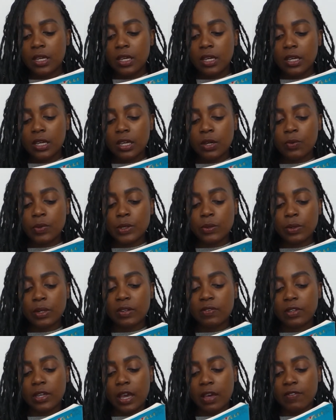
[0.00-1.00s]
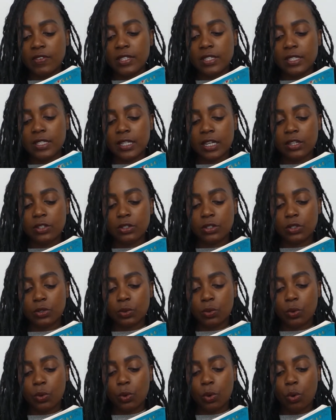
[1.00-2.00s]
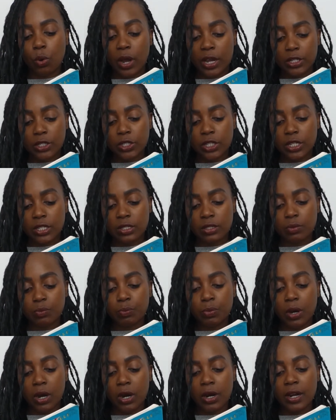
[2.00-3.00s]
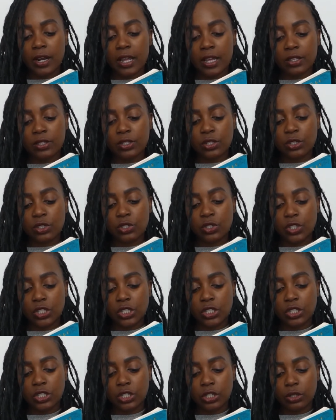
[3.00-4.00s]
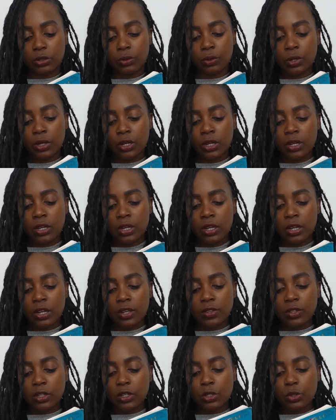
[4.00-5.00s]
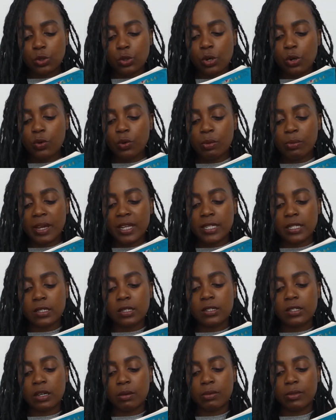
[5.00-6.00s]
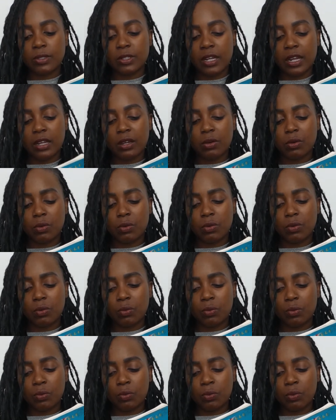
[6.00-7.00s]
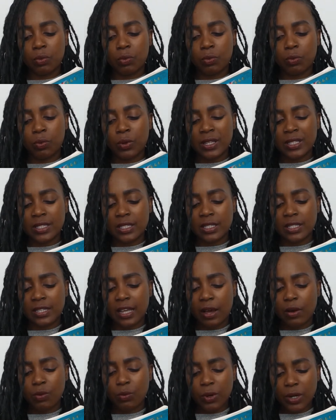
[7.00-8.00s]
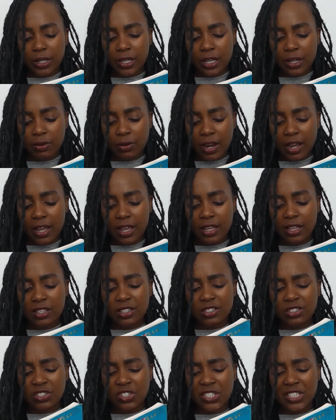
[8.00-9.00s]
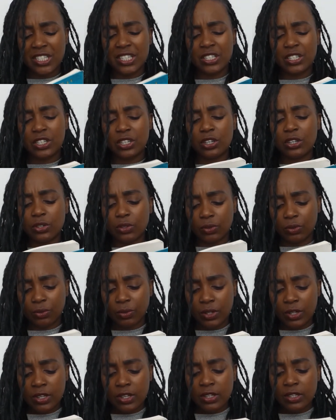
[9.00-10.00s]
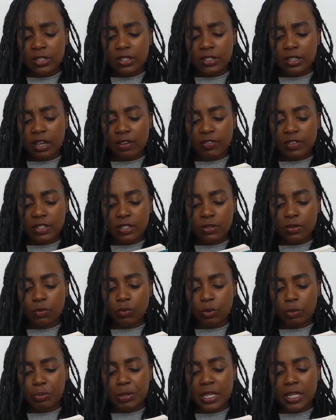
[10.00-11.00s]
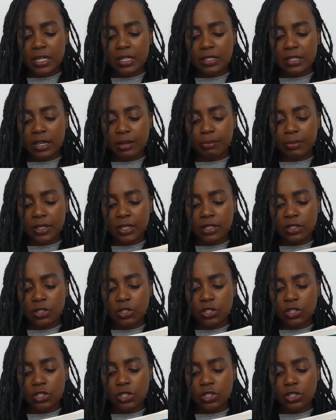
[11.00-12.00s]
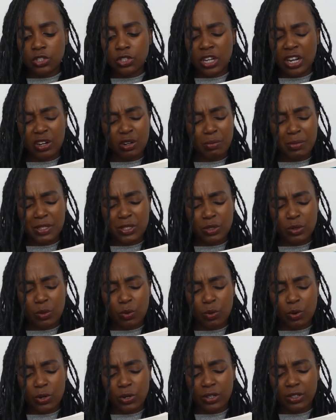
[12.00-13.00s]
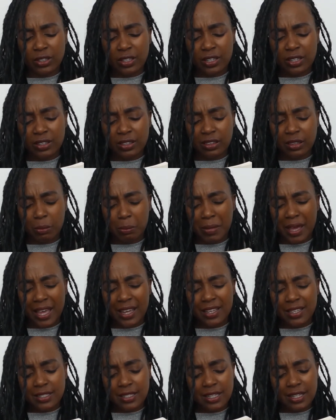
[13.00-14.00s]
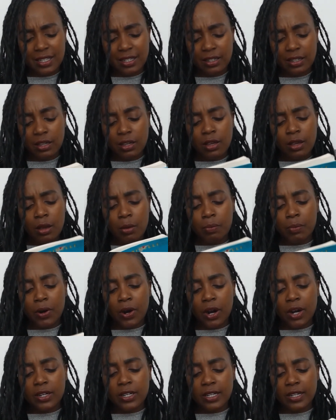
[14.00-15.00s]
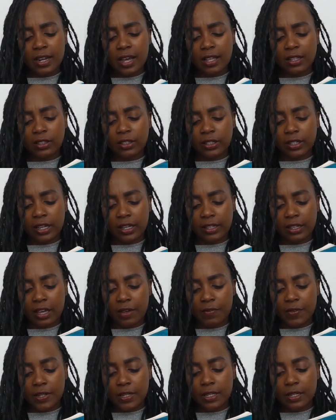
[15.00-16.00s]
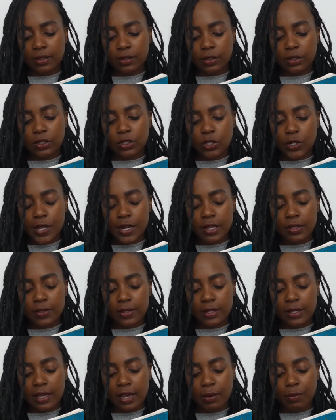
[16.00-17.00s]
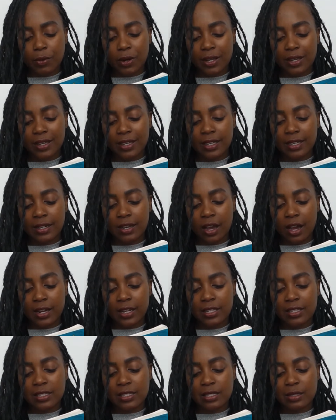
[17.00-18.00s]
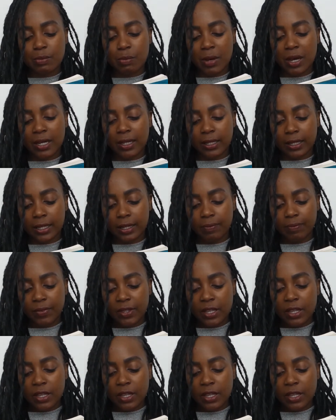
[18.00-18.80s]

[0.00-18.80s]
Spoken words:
It was one of Kevin's standard questions. Parr answered GQ. In the control room, I did a double take. Was the sound working right? GQ? Kevin repeated dumbly. Gentleman's Quarterly? The magazine? Parr did not look at Kevin. He looked straight at the camera. He nodded smugly.